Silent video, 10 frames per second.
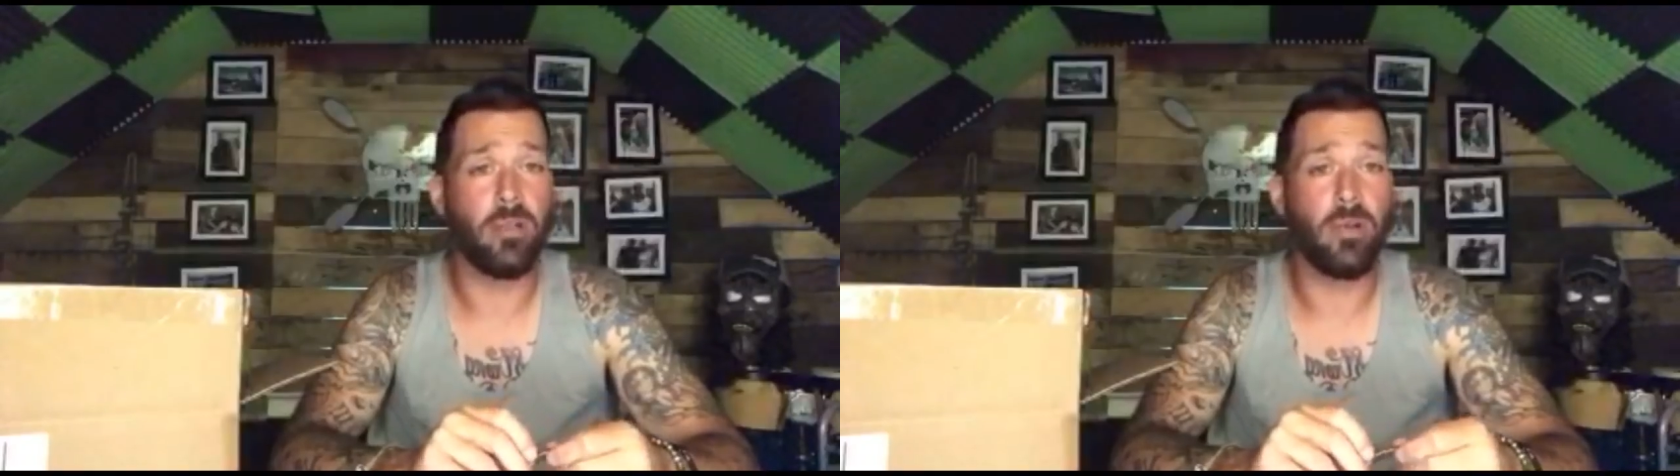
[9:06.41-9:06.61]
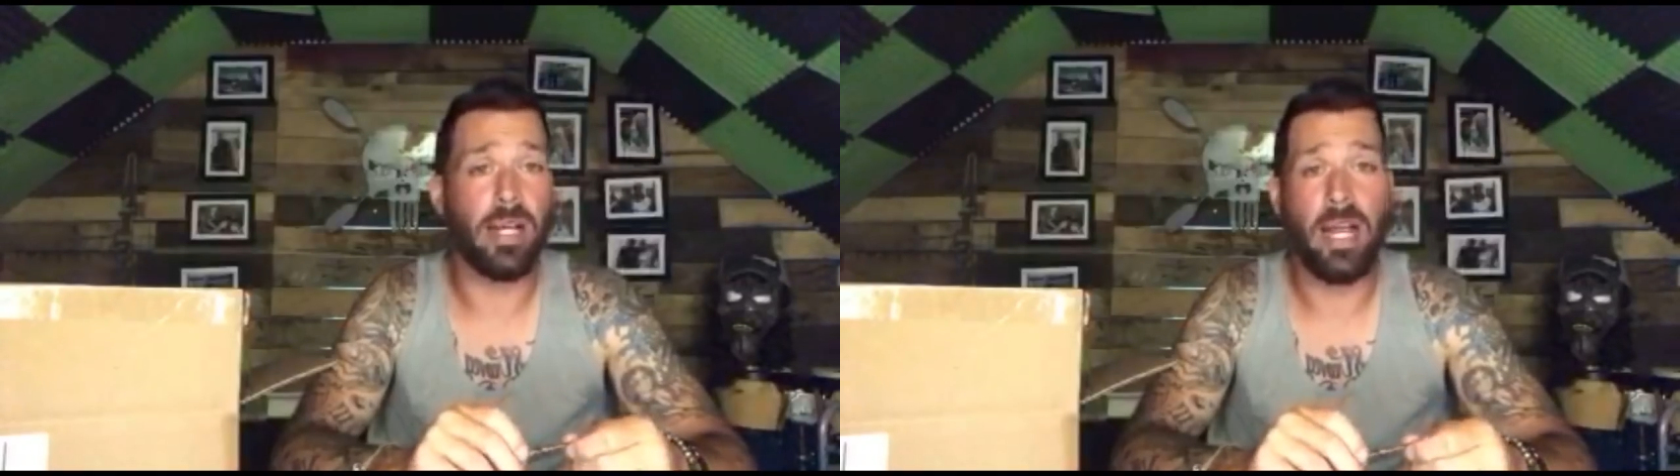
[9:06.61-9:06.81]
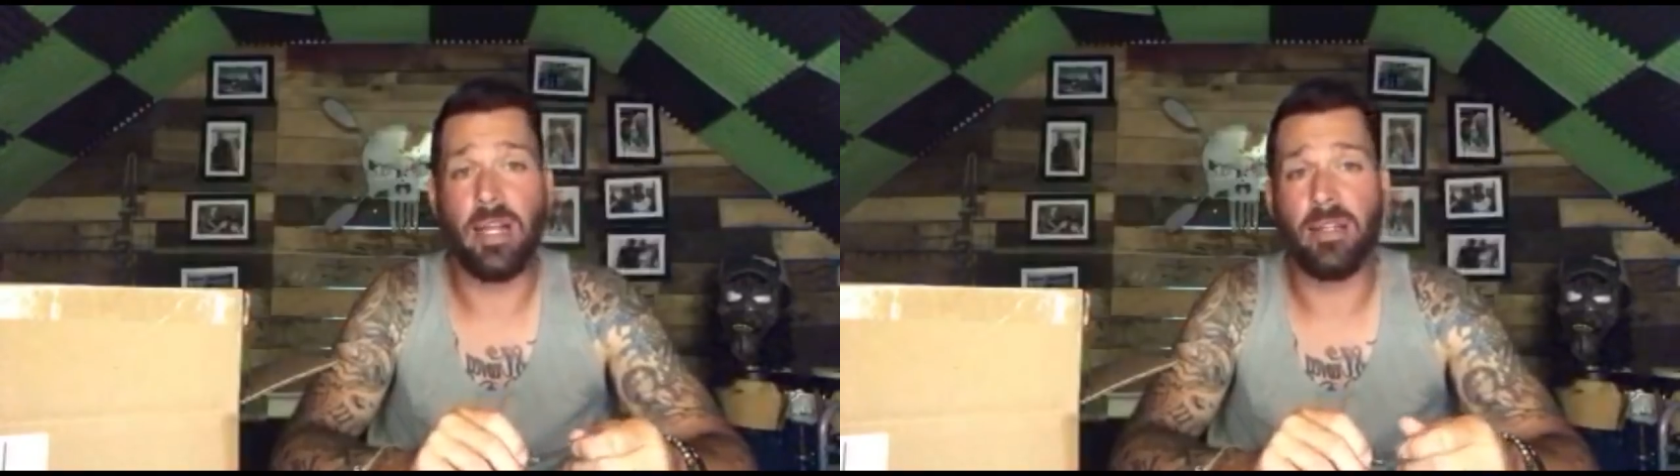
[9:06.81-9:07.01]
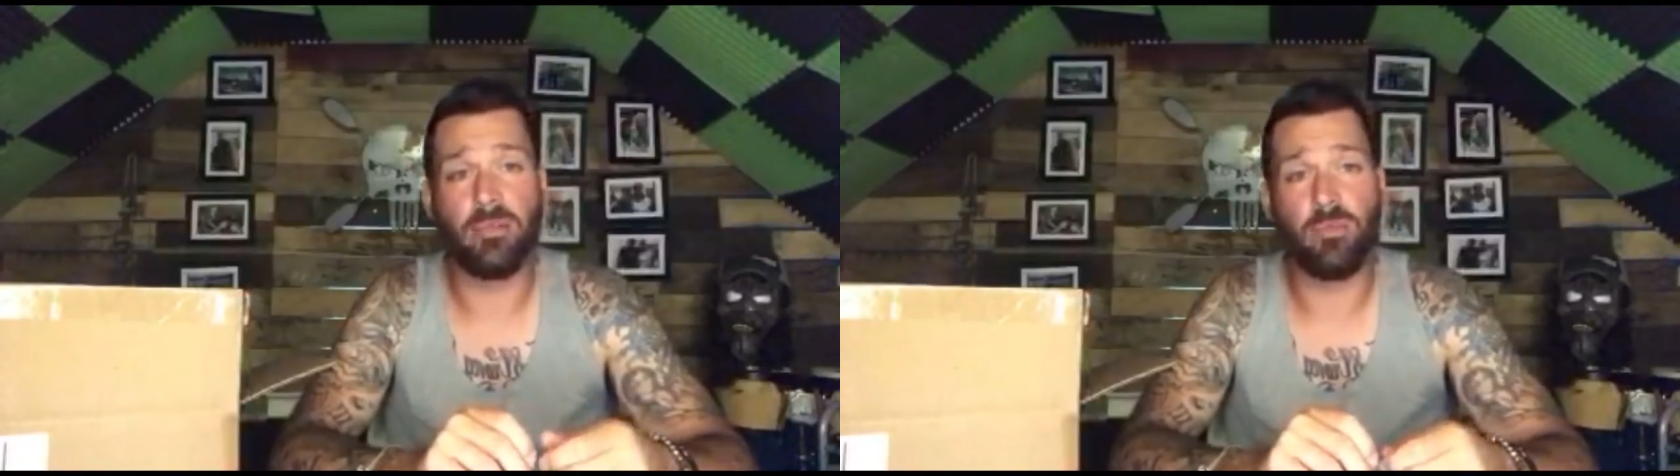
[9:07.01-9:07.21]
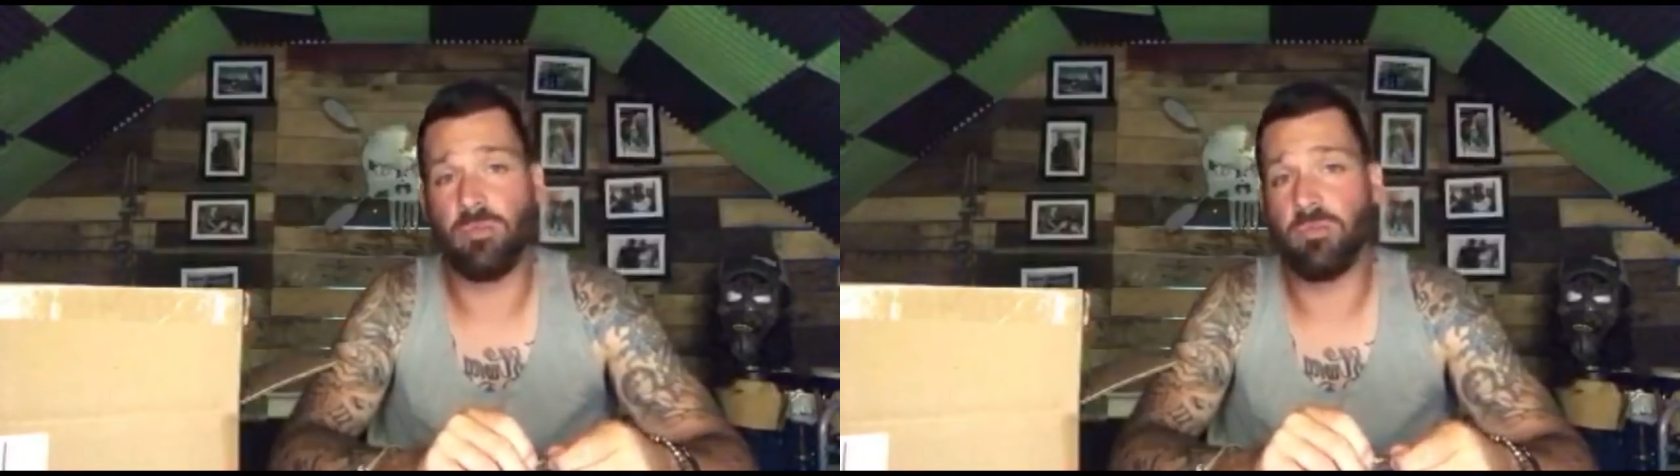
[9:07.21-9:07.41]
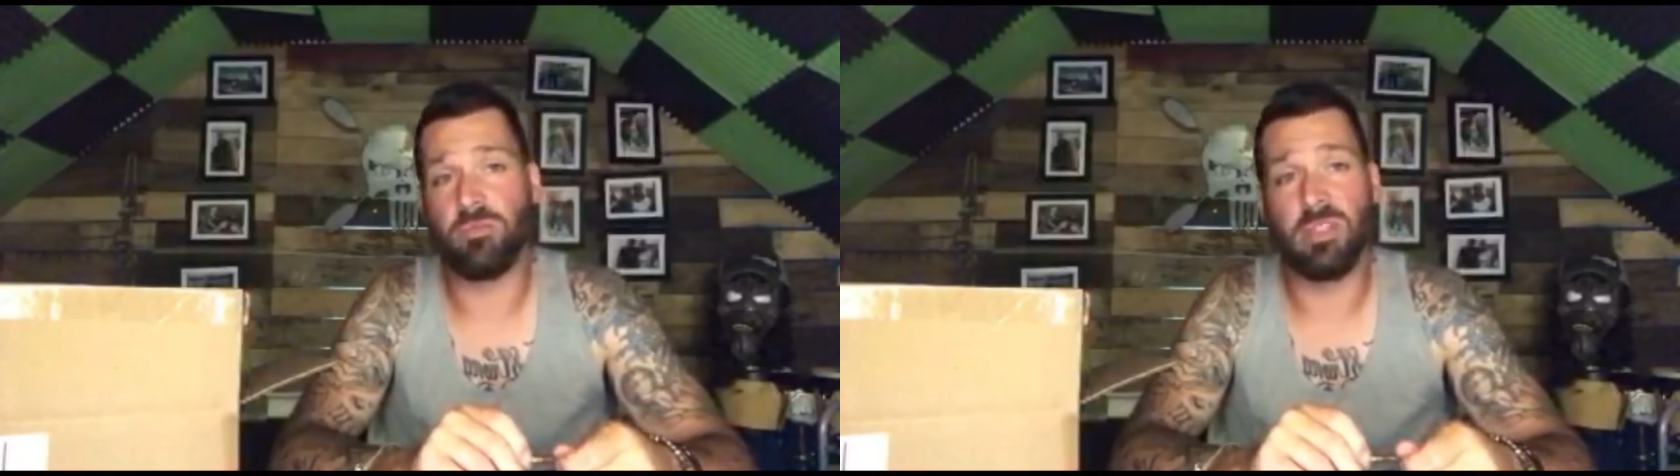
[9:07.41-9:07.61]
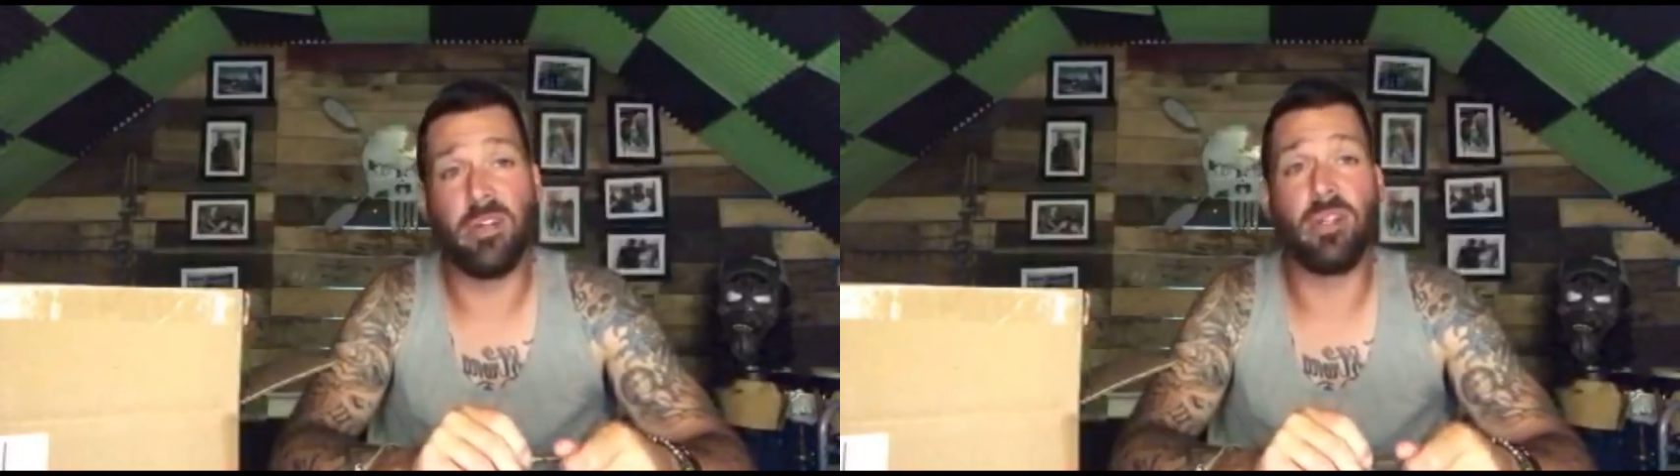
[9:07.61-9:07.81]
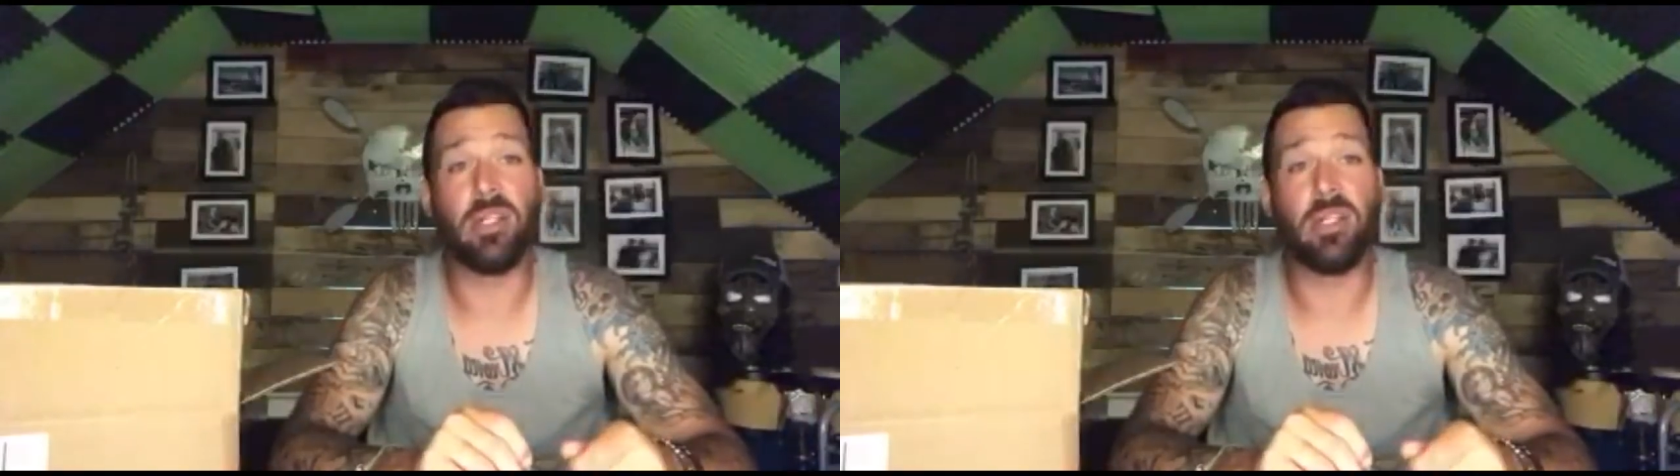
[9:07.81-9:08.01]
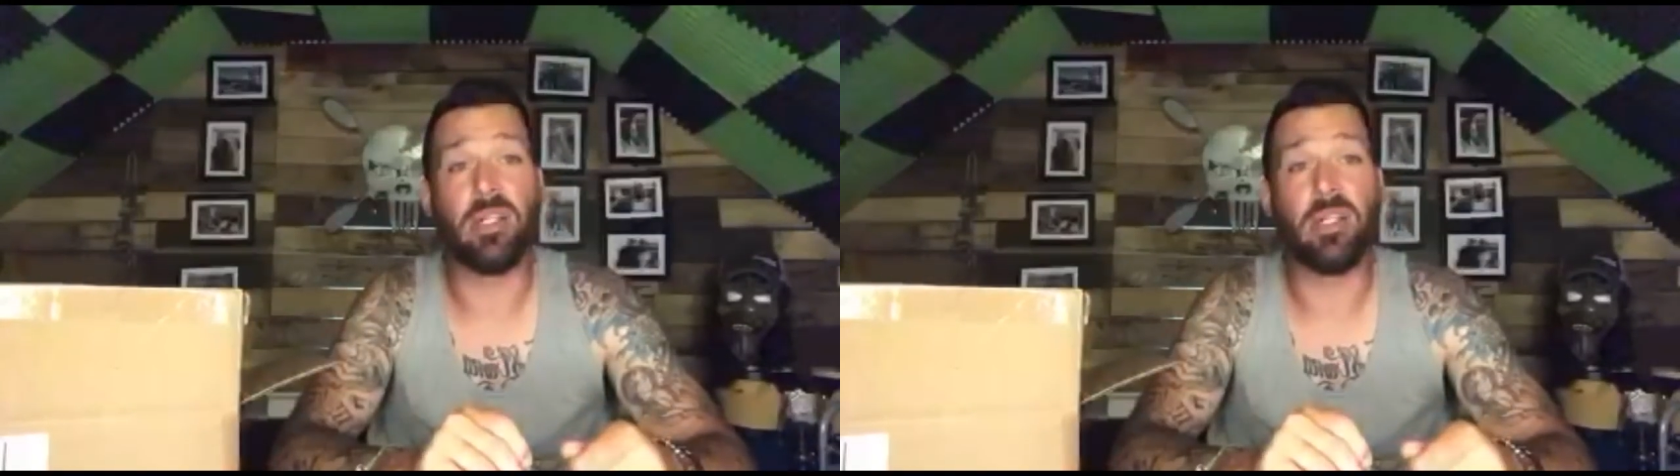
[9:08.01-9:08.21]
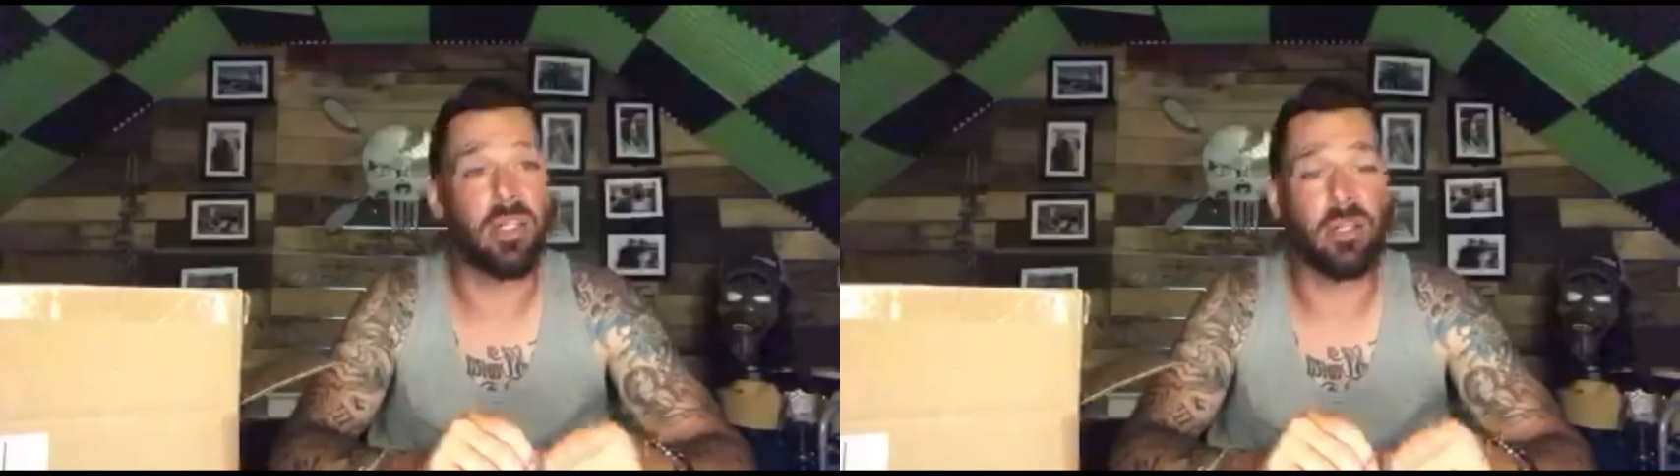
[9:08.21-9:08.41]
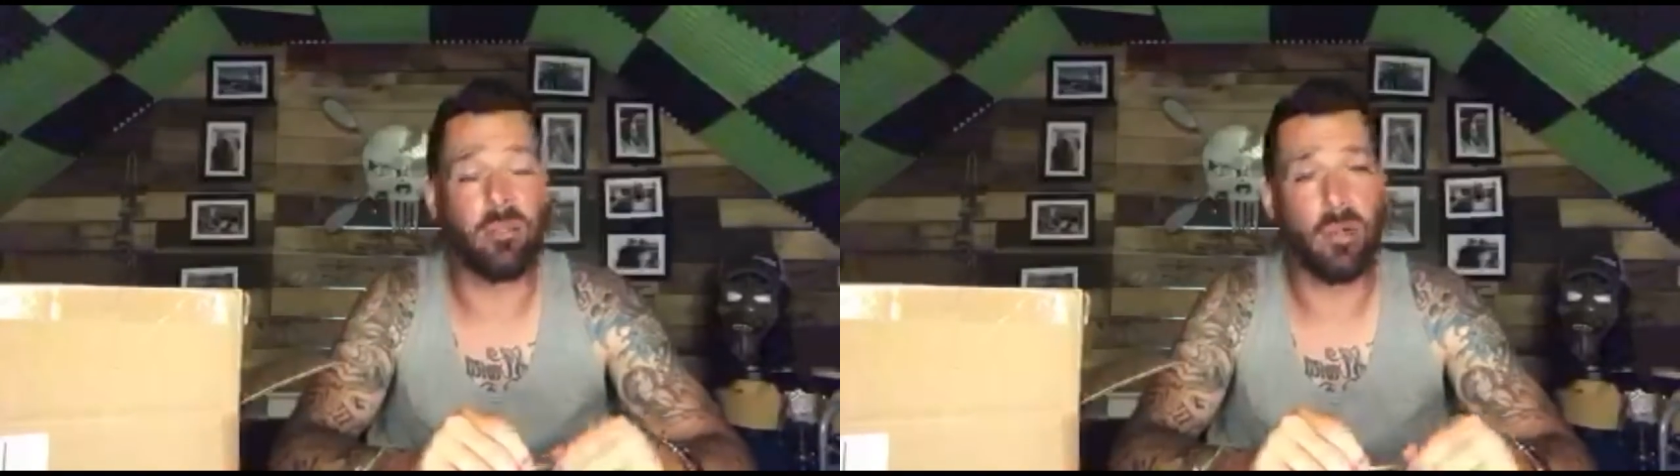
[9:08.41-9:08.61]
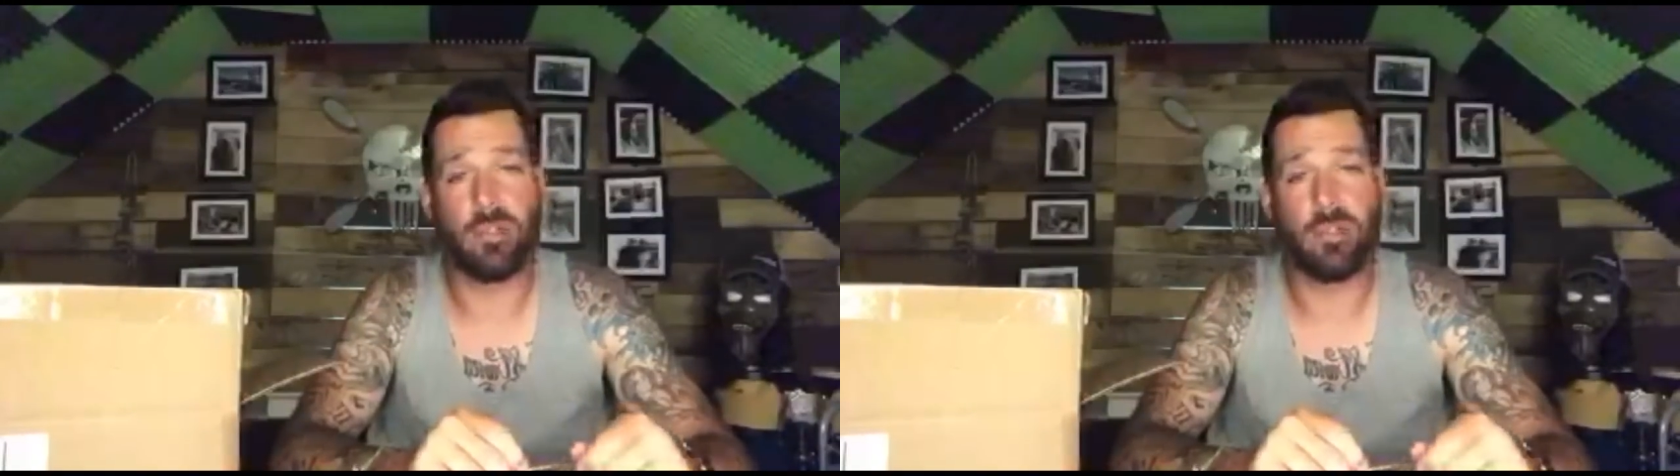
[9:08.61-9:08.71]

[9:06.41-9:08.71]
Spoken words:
Like, I literally wouldn't be here if it